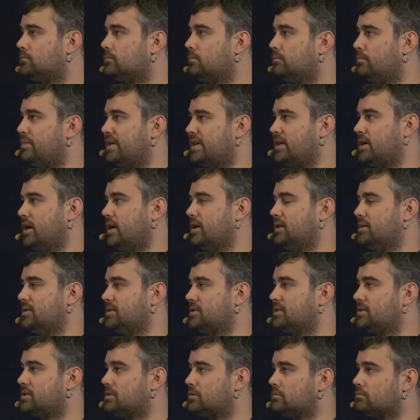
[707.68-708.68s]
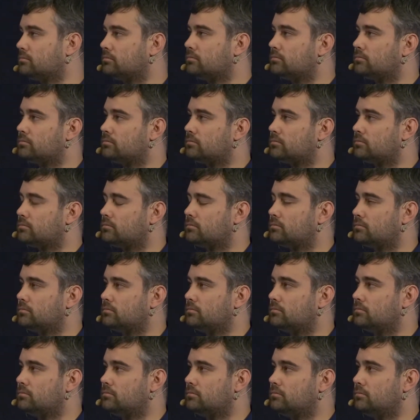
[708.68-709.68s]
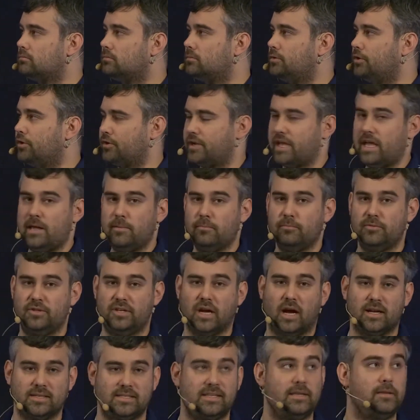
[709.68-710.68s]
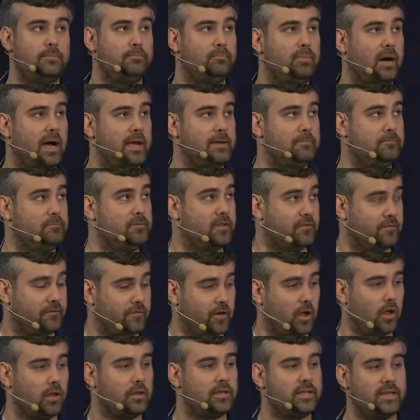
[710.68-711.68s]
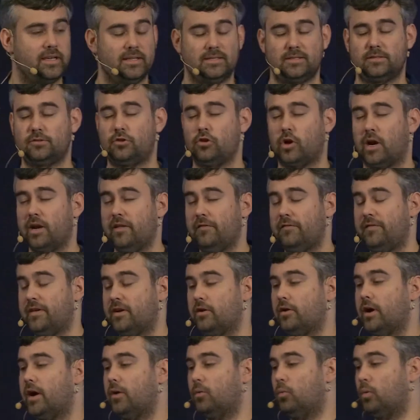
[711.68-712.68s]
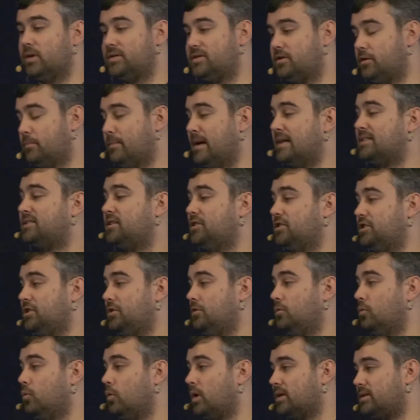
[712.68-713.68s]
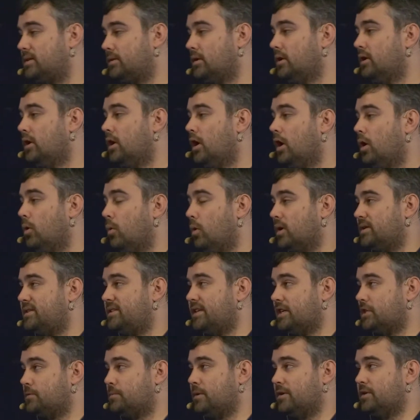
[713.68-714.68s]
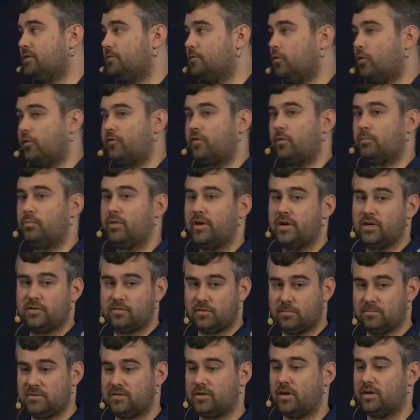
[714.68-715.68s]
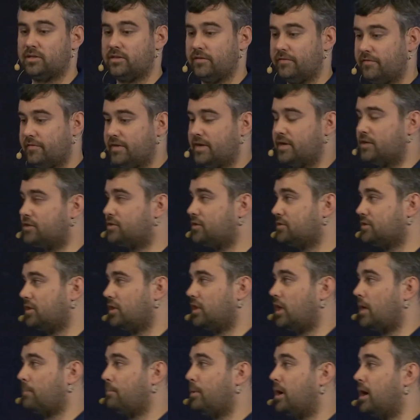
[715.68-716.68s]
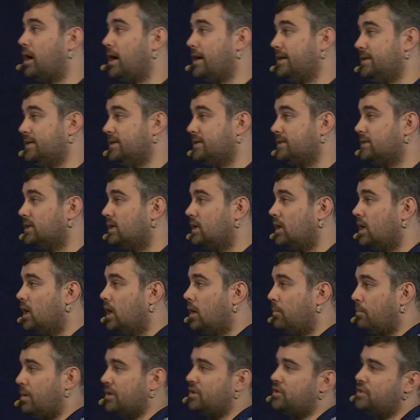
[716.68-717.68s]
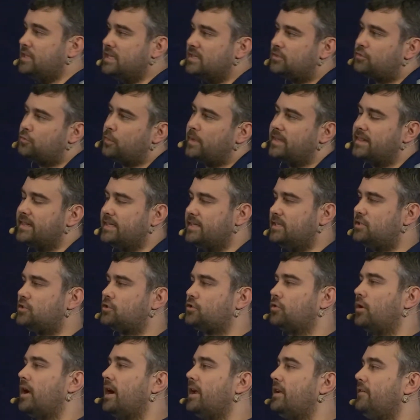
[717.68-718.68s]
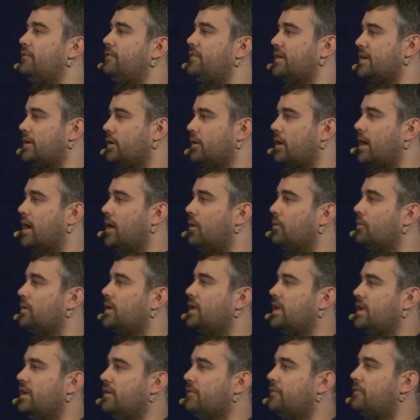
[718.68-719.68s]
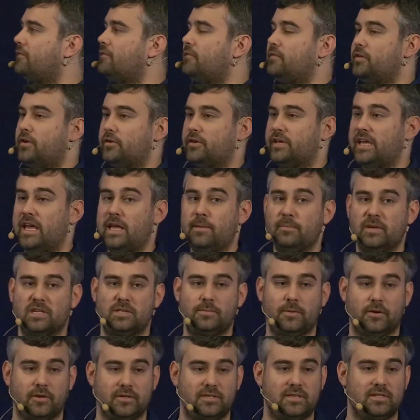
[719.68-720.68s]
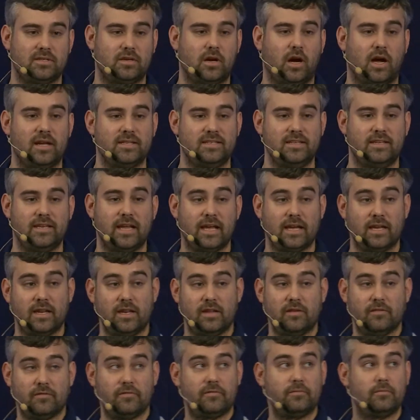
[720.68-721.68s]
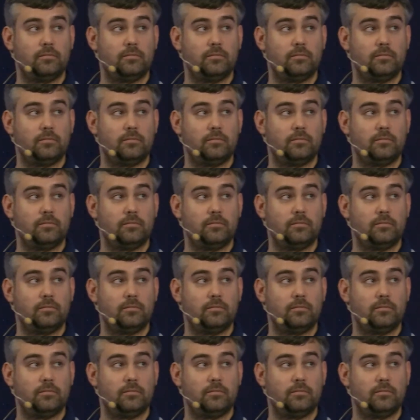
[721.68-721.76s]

because your game does it by default. It's trying to figure out what's your messaging, what's the experience for players from start to finish. There's a lot behind it. But you need to at least try and figure out if your game experience is causing negative